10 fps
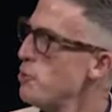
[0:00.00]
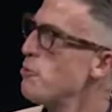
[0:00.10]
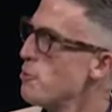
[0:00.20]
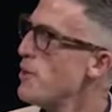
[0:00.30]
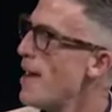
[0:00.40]
that you
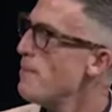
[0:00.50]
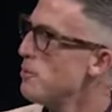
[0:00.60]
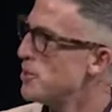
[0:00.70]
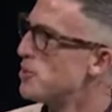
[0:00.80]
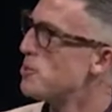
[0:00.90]
threw it at me
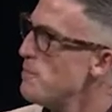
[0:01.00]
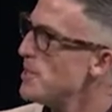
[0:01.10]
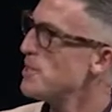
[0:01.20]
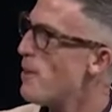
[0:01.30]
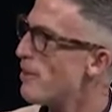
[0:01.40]
was a
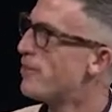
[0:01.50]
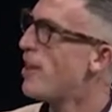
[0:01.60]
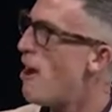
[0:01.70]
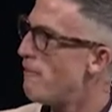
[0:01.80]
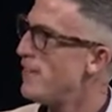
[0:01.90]
tremendous amount of
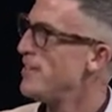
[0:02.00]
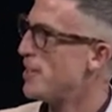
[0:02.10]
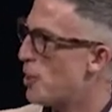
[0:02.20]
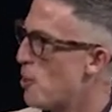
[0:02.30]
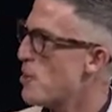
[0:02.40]
confidence
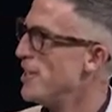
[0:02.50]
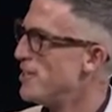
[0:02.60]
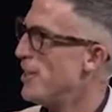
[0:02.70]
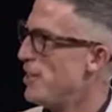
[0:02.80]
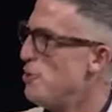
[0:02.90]
and courage
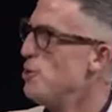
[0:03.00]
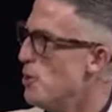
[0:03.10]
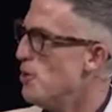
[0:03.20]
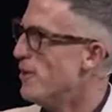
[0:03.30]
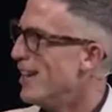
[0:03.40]
that you
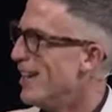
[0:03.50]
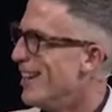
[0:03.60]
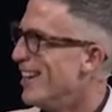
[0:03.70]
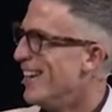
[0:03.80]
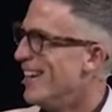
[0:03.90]
knew.
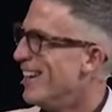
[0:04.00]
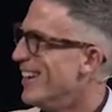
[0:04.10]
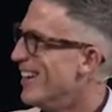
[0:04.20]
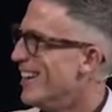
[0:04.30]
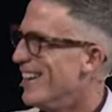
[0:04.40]

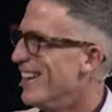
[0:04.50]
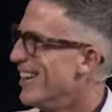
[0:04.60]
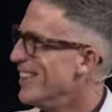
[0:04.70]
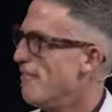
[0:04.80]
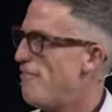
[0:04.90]

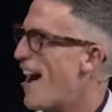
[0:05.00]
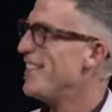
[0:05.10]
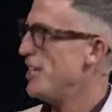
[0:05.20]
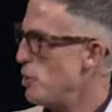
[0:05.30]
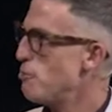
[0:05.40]
The
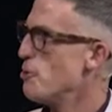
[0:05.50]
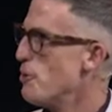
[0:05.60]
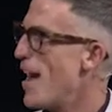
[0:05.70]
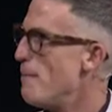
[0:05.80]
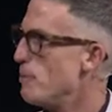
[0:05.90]
fact that you threw
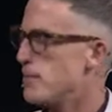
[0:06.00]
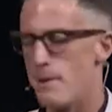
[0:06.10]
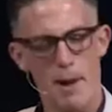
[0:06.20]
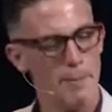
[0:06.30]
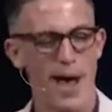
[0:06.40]
it at me was
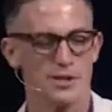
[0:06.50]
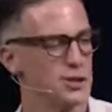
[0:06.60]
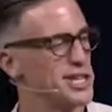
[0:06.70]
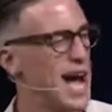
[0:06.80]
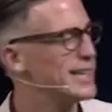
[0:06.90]
like, my
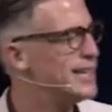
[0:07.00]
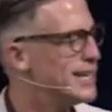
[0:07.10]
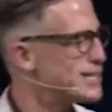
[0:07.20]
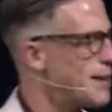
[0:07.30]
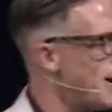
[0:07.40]
pastor's got this.